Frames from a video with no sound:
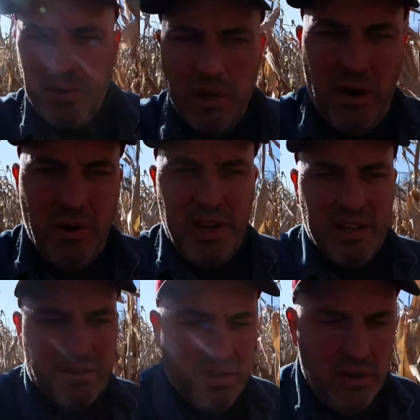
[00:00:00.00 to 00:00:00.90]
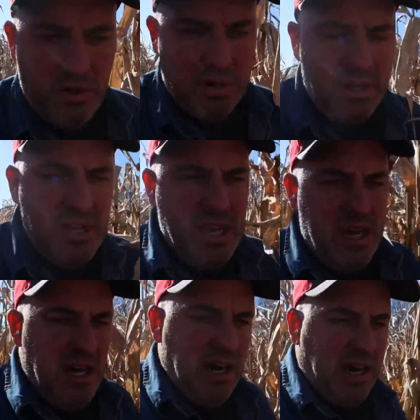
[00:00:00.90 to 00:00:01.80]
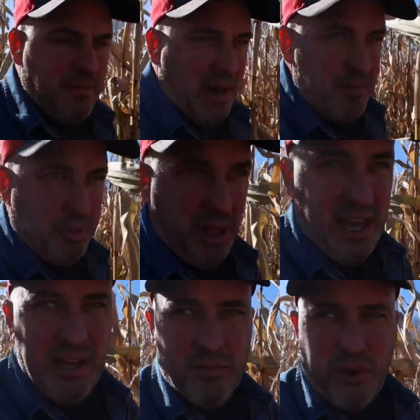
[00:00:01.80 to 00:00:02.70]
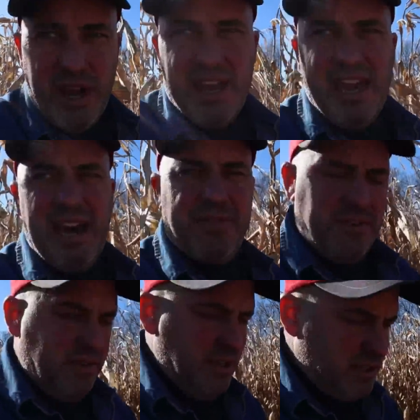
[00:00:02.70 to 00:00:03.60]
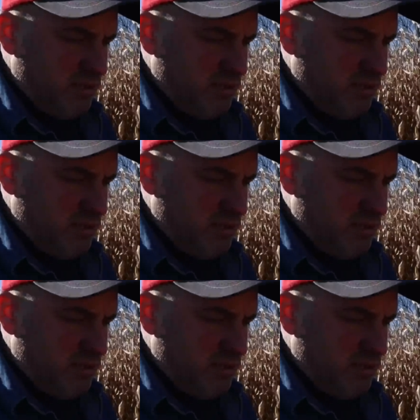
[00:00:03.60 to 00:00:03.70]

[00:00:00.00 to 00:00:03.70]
going into, I planted right after this